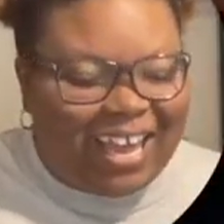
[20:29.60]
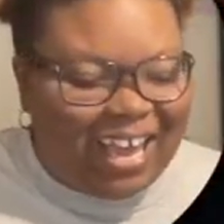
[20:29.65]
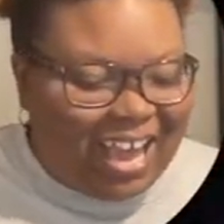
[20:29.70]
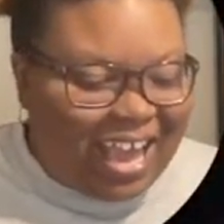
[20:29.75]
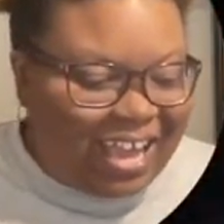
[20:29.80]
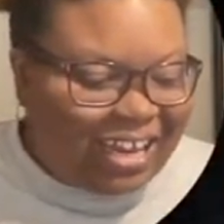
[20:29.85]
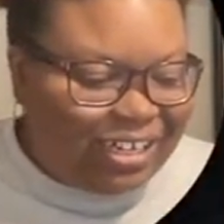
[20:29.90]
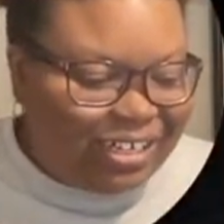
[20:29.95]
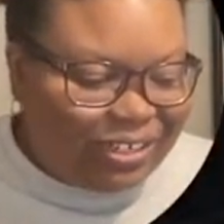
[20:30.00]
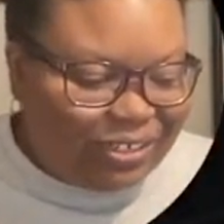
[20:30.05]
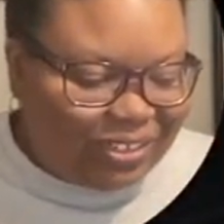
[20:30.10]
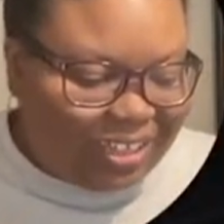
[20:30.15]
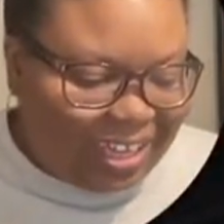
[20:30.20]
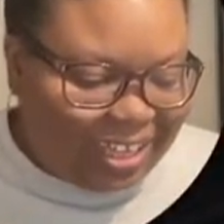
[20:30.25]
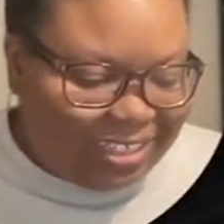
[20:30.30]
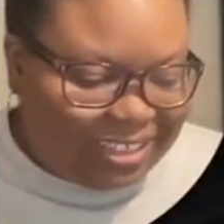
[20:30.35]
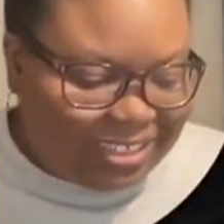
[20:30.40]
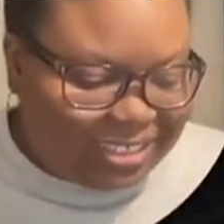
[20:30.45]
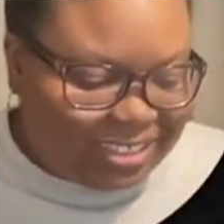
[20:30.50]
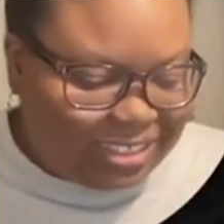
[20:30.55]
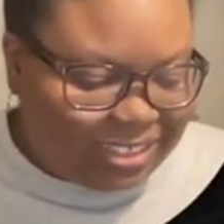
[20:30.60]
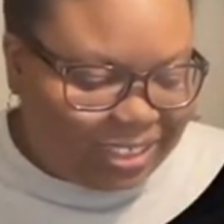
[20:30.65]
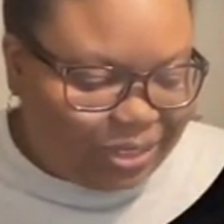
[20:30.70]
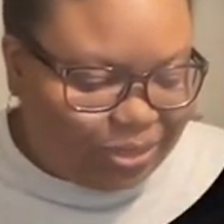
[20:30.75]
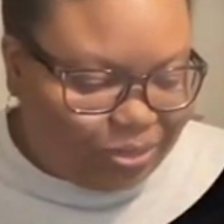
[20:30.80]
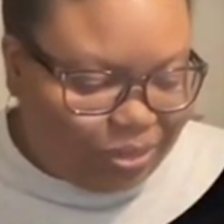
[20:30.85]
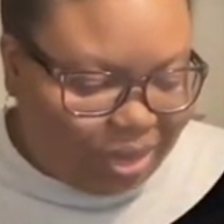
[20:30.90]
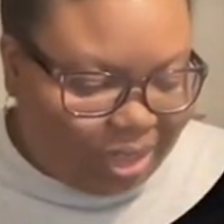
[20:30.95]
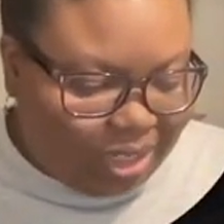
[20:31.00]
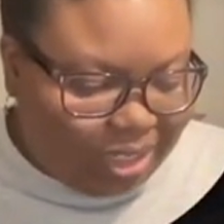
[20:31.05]
I do like the
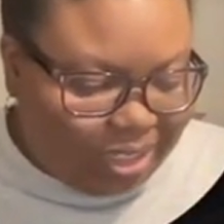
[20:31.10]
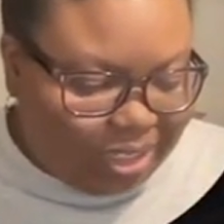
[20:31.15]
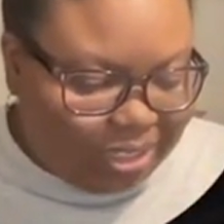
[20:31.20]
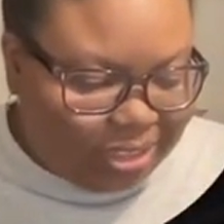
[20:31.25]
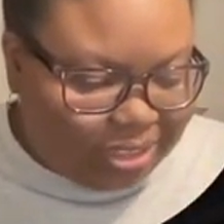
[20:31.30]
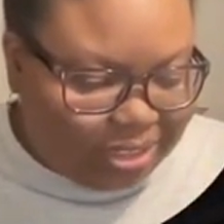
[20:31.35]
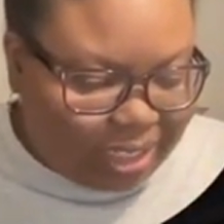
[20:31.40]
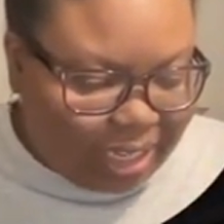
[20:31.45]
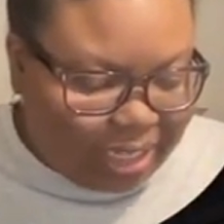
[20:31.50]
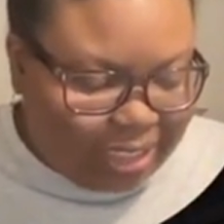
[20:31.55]
sun rays.